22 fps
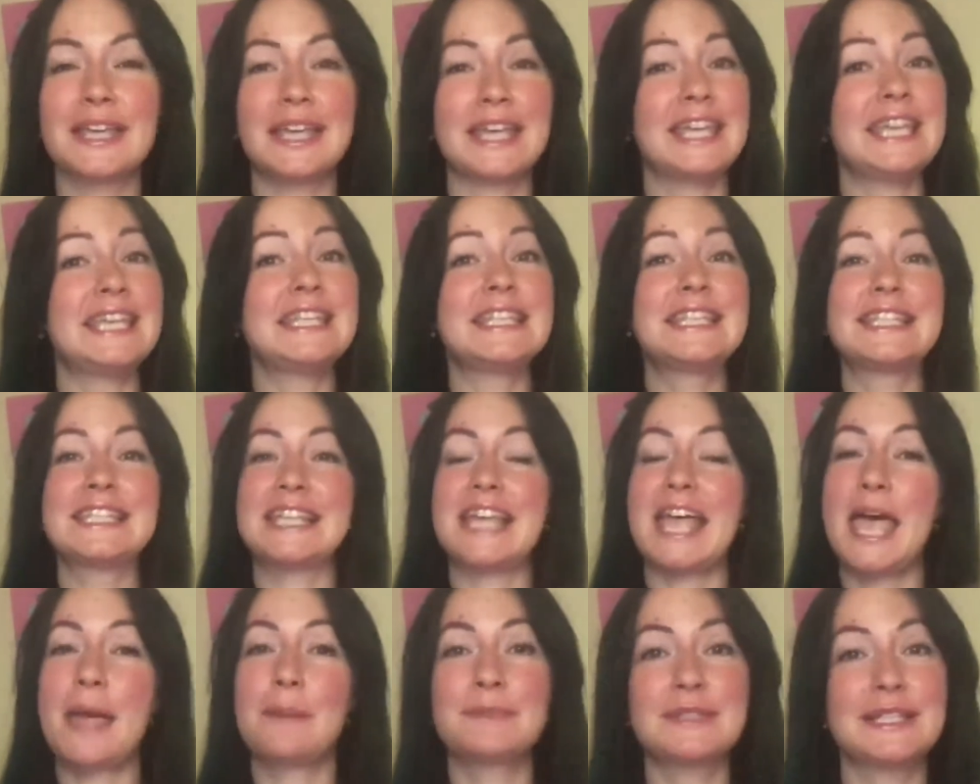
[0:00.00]
It's
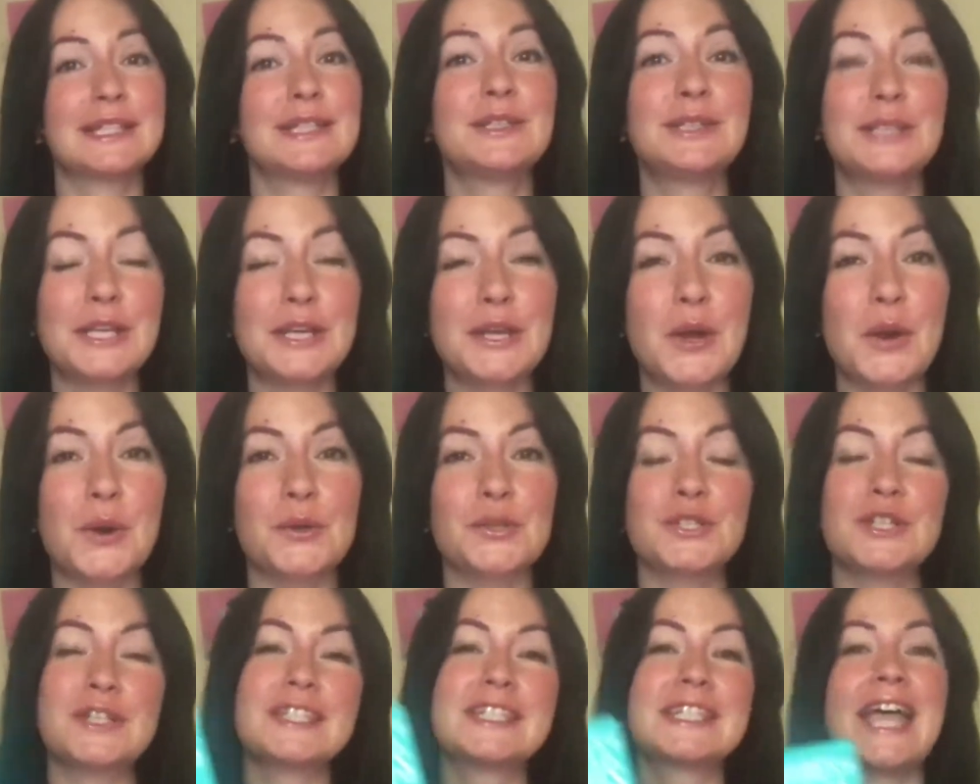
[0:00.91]
absolutely
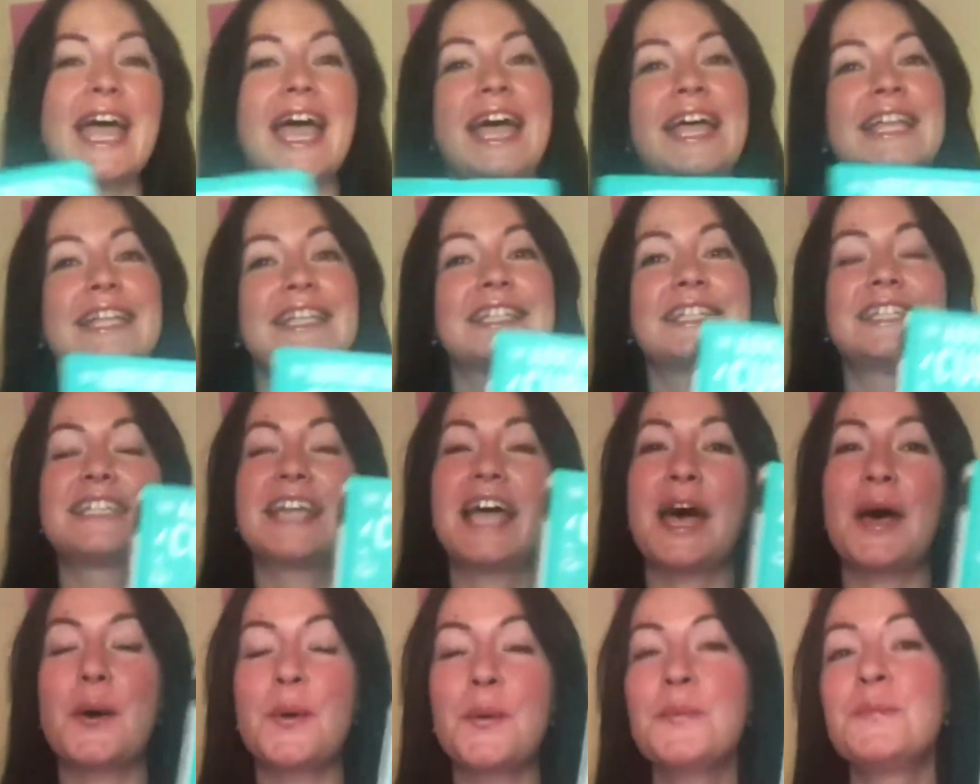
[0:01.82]
gorgeous, and
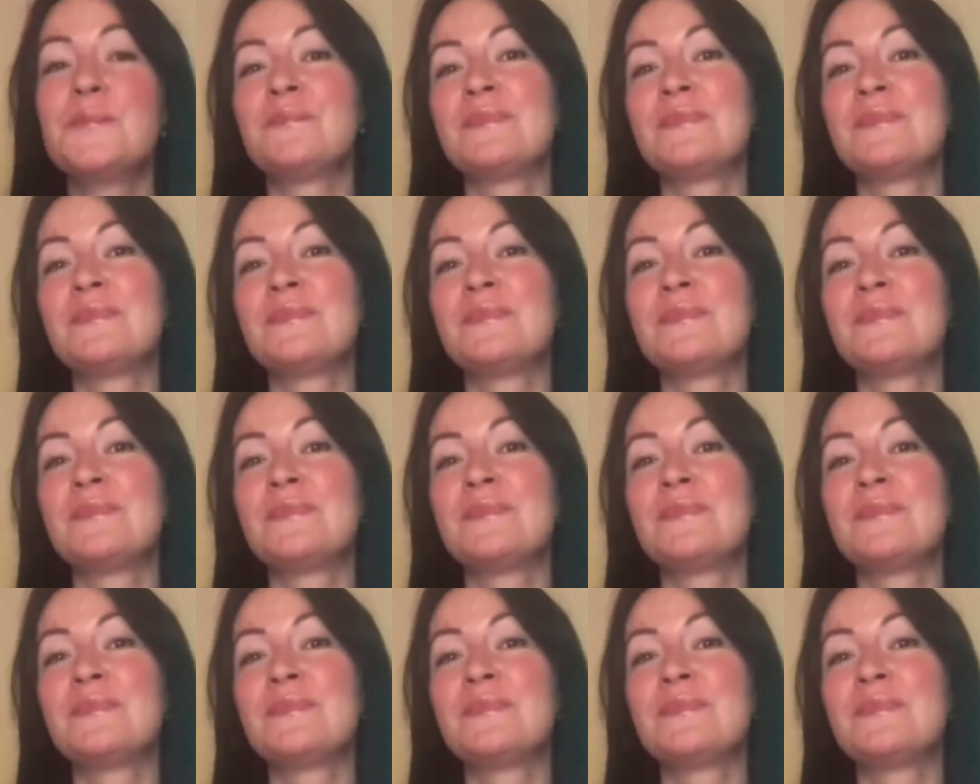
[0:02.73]
now